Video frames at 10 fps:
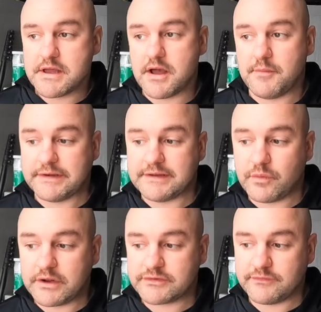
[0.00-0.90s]
Um, I
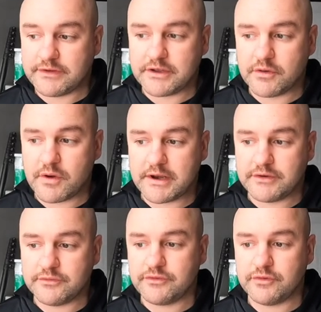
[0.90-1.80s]
did watch a video on
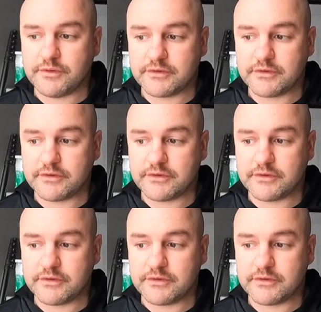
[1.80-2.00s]
YouTube.